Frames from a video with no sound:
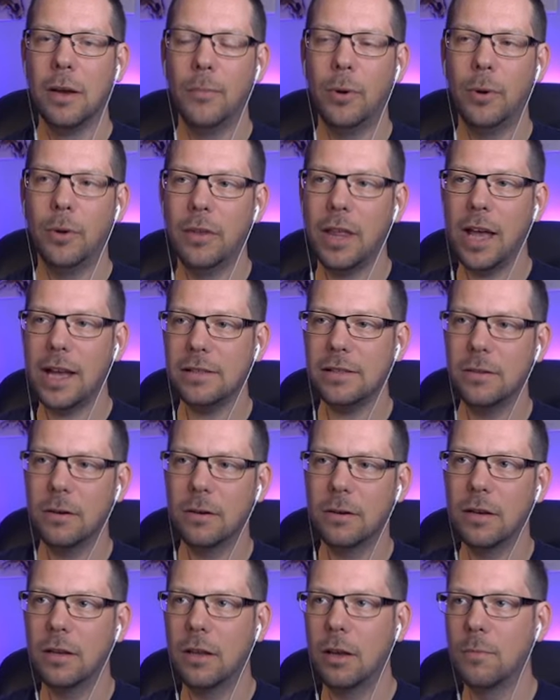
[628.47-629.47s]
But that's
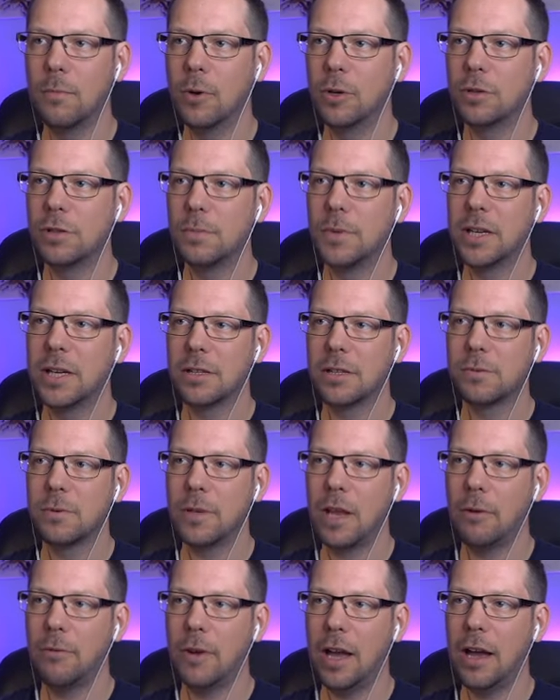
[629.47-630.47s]
not going to do much because we
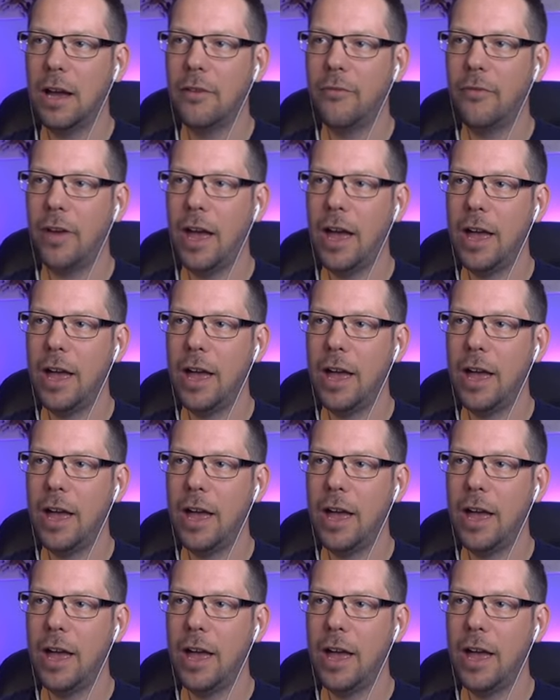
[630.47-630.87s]
don't have